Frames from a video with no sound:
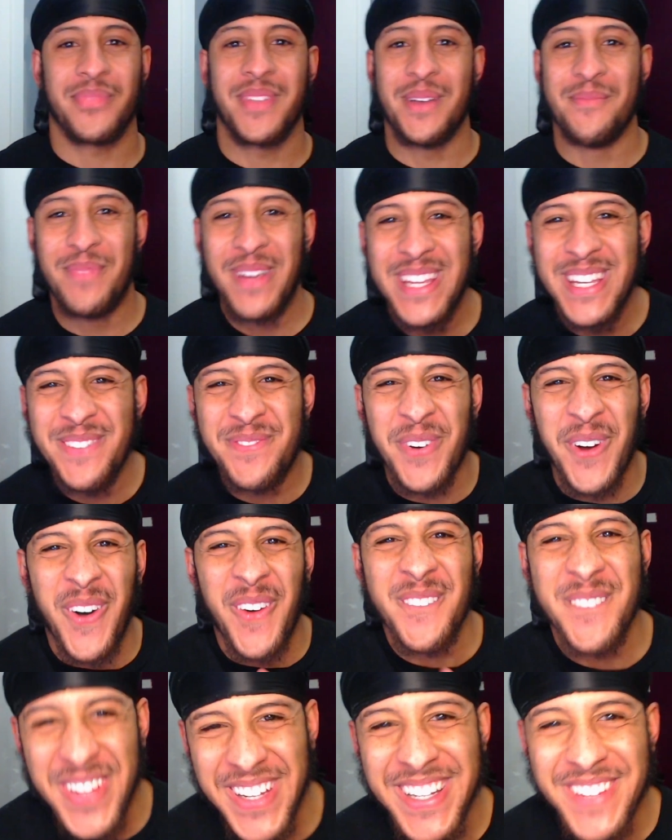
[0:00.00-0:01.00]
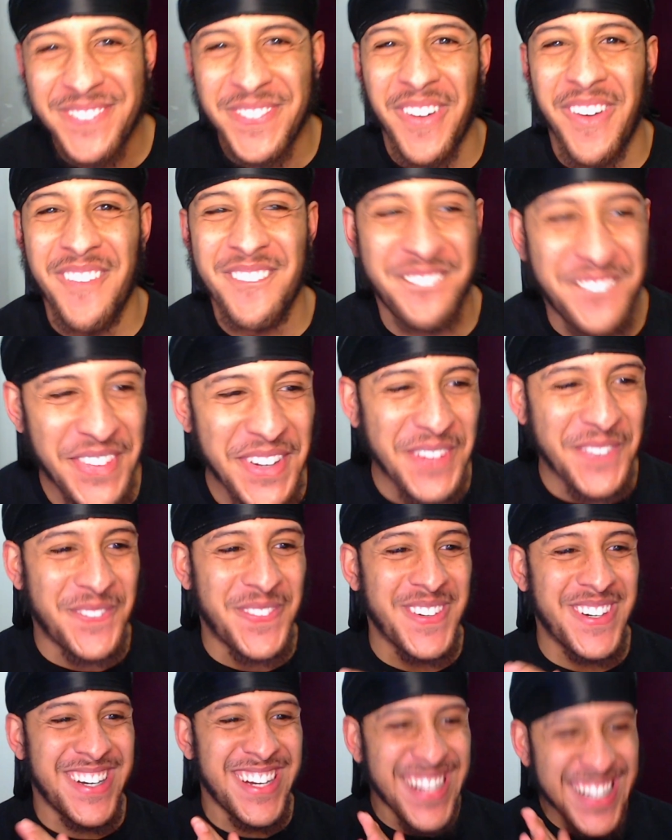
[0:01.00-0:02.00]
People!
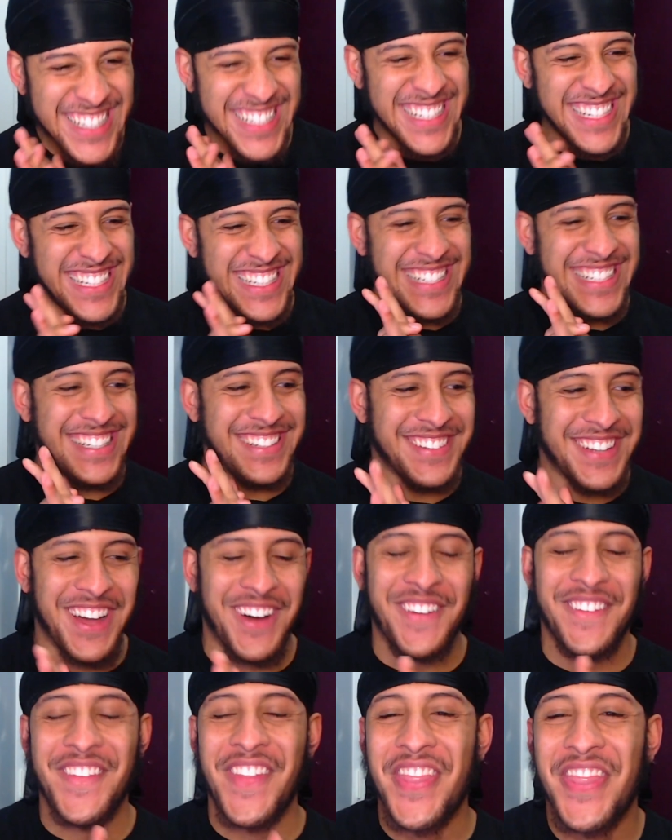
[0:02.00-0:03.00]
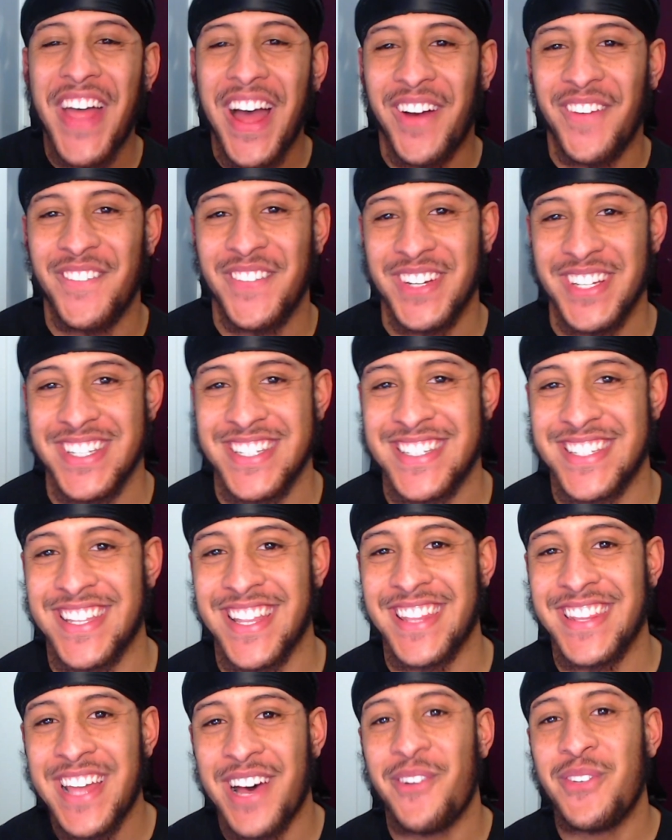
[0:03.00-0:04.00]
Yo, that was
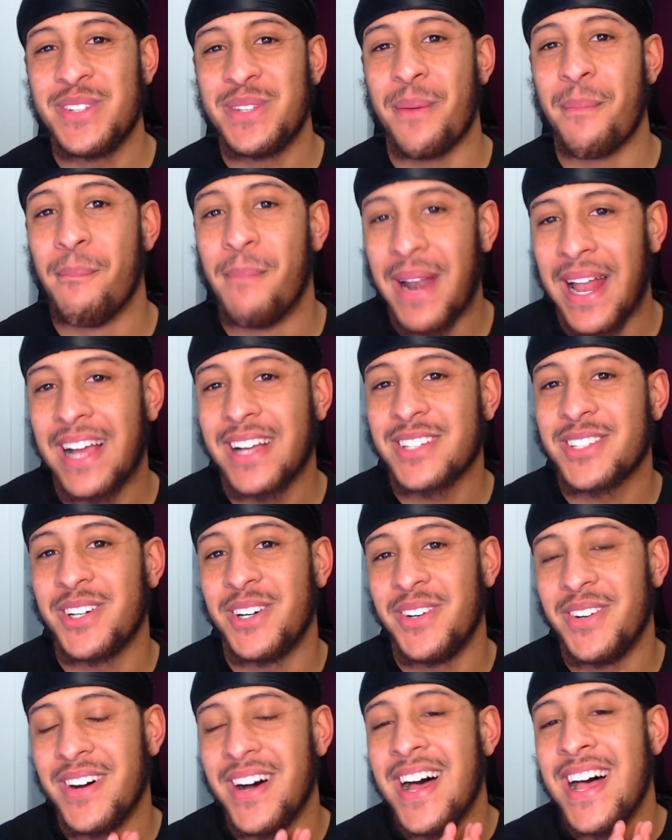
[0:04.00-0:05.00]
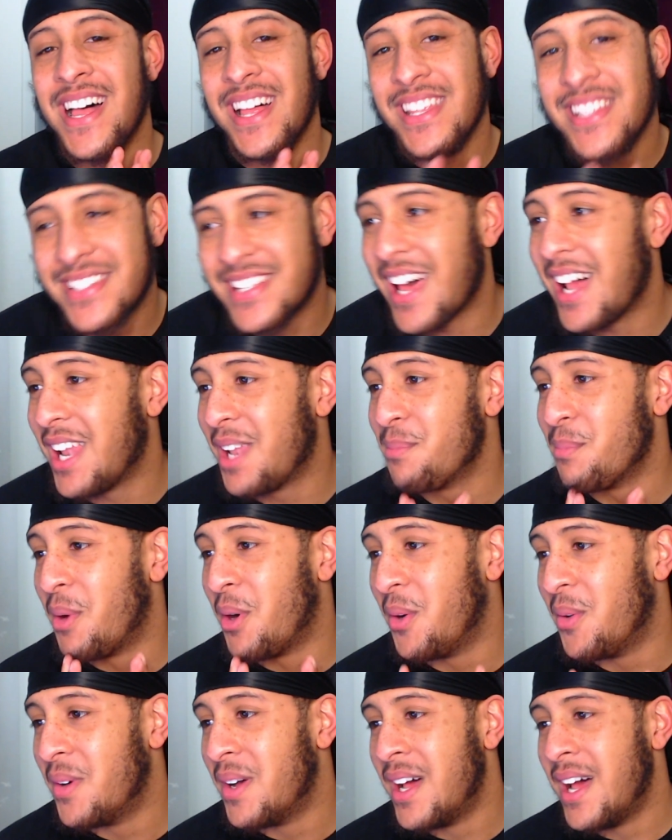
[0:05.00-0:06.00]
a Blanco,
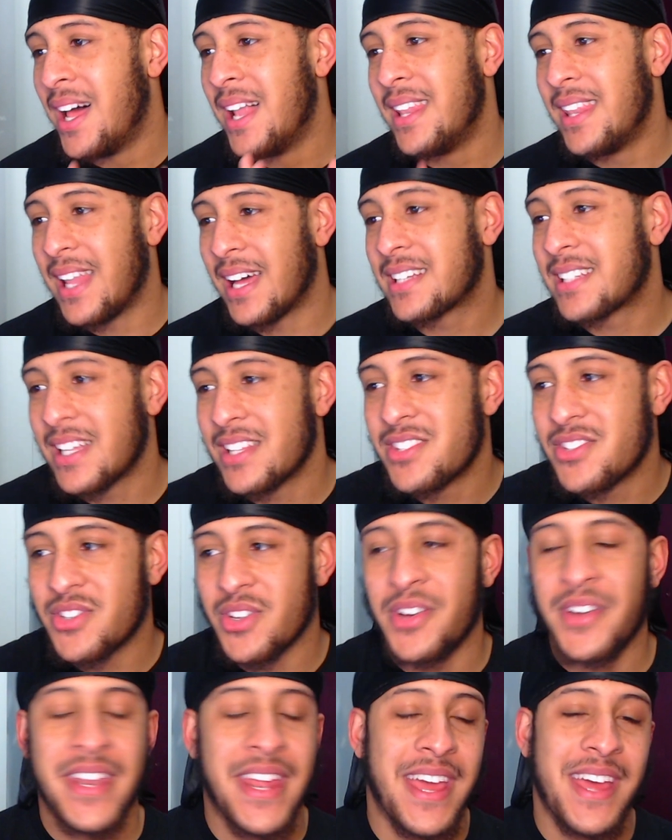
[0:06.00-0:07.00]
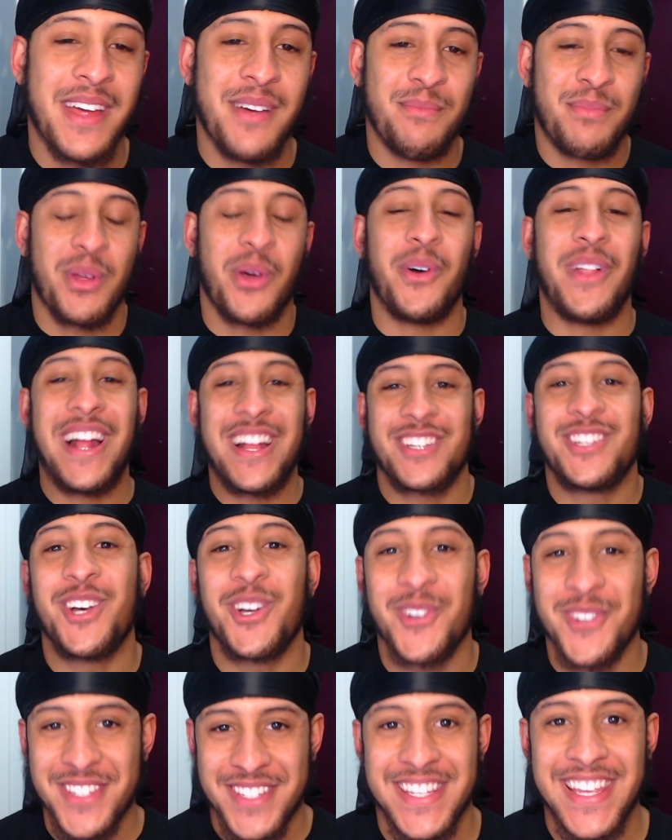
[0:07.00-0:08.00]
Salmo, La Canzone. Bro, that song
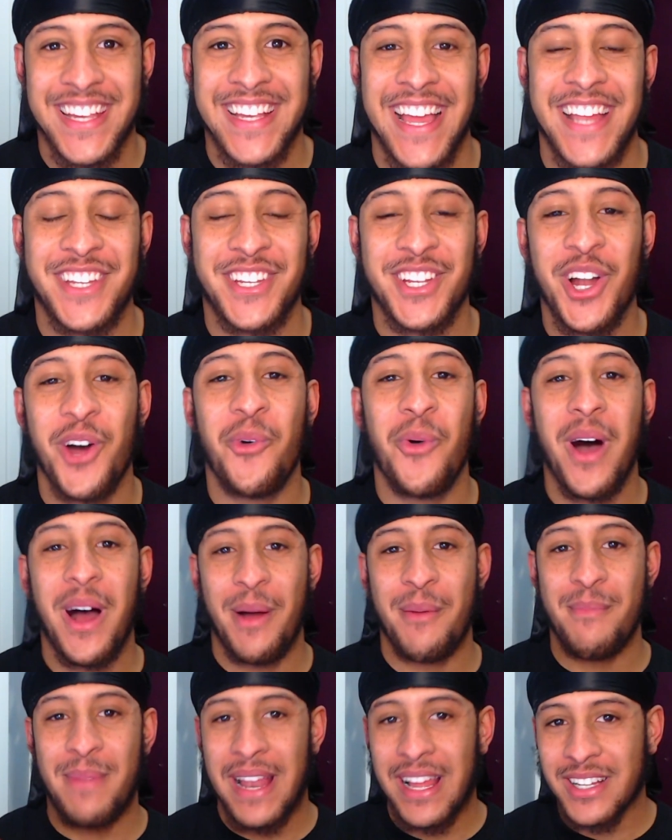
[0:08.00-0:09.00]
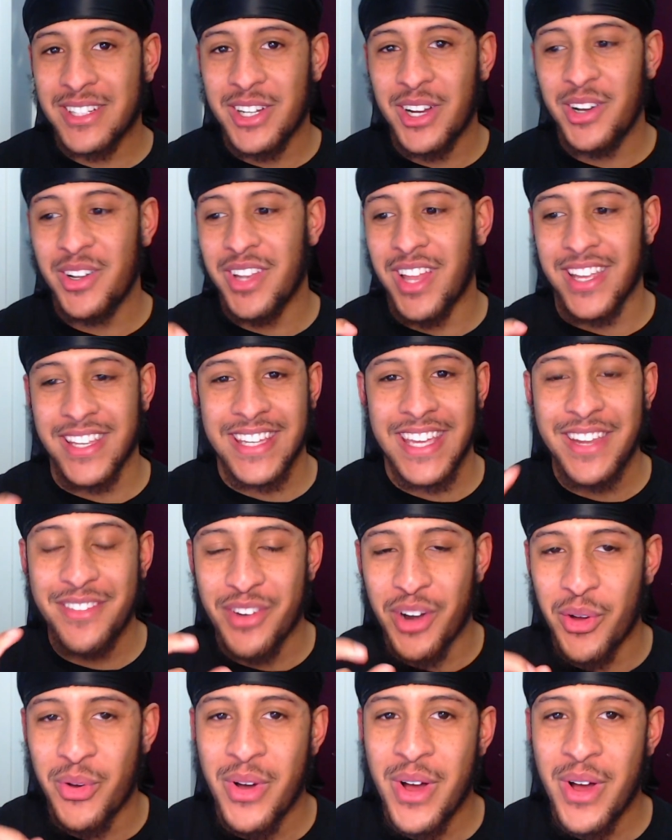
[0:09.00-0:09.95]
was sick. And you know what? Blanco, like, even though,